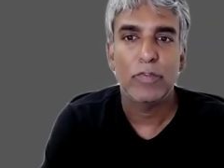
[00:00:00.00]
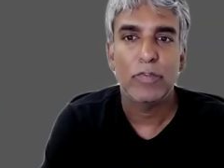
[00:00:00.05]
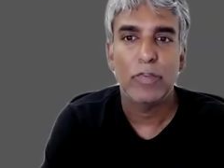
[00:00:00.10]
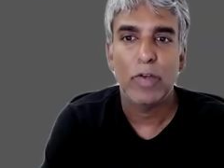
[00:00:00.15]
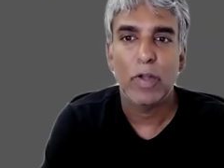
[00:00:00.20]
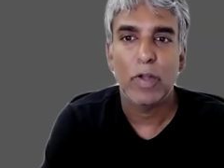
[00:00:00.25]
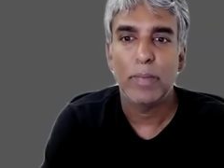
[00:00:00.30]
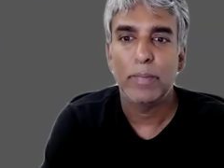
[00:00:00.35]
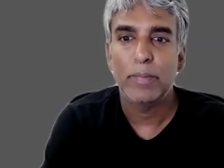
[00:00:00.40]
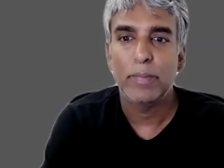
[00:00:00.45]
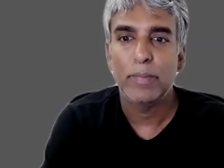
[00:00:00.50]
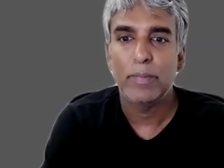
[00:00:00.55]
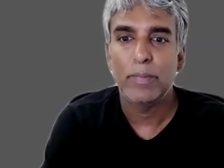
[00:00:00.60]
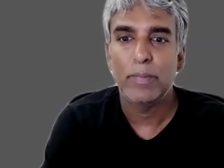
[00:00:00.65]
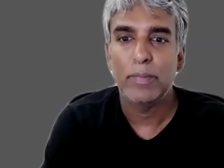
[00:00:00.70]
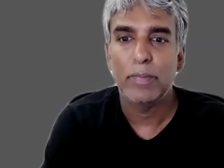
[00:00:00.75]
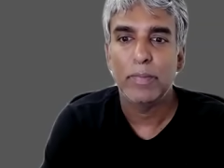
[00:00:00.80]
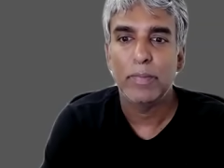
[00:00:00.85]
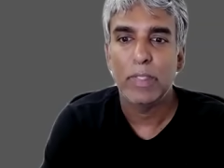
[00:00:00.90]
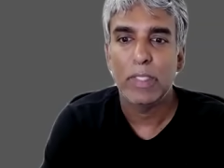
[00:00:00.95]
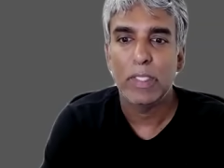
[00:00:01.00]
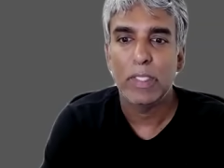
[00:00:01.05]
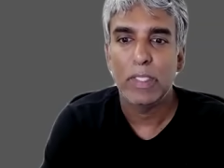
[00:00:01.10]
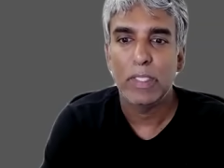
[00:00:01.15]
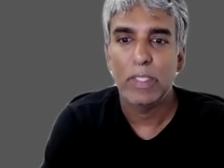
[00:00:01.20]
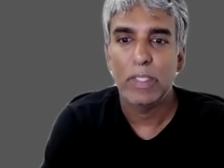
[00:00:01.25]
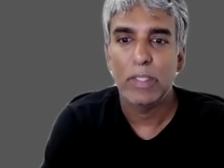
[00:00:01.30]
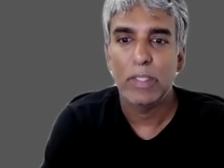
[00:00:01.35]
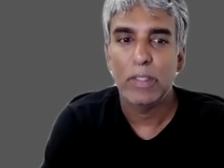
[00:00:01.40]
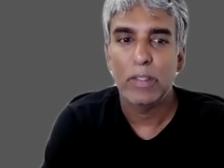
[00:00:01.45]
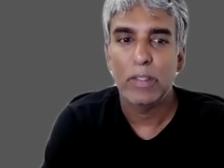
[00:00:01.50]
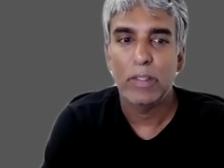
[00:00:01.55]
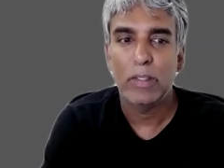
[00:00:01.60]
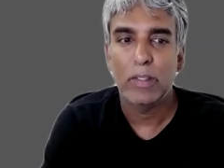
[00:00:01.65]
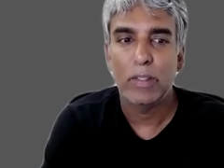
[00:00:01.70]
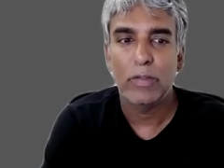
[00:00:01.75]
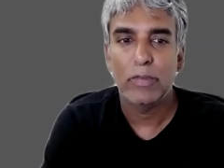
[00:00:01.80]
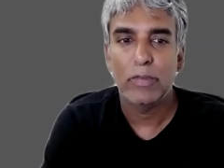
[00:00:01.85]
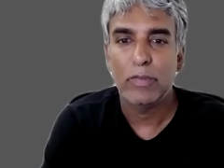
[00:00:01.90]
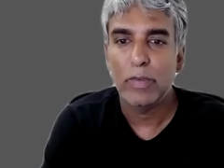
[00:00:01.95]
from
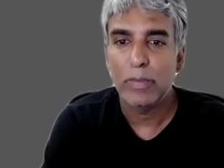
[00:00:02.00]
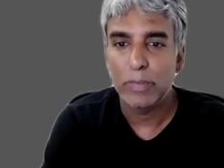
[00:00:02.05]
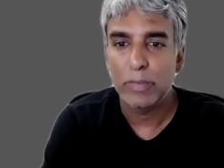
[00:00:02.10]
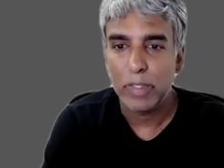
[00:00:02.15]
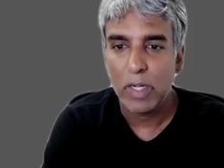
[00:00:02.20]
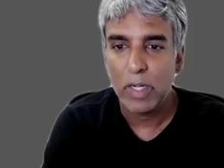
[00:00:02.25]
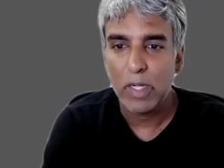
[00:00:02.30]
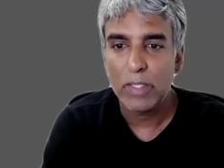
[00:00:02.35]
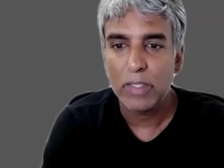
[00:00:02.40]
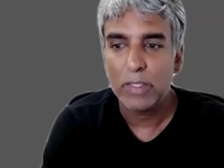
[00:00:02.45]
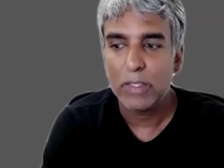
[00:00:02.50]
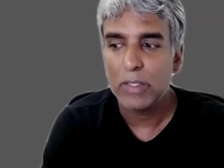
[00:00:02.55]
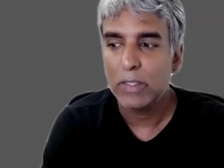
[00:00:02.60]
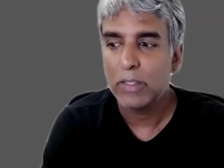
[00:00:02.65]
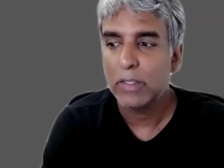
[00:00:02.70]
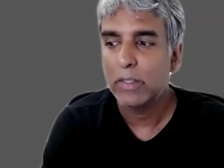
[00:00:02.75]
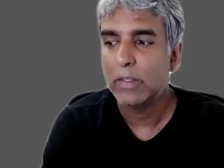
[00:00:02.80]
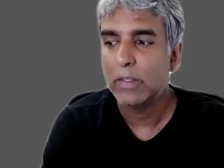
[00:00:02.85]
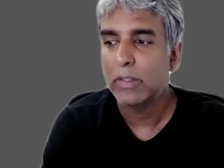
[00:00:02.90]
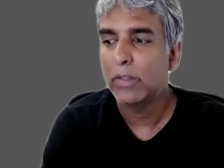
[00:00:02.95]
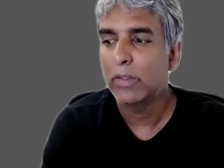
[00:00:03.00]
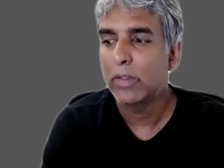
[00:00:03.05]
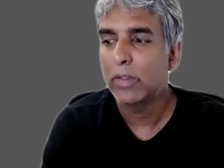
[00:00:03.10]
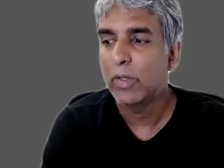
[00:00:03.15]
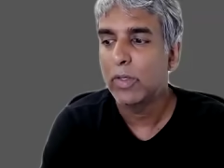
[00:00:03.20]
Gaza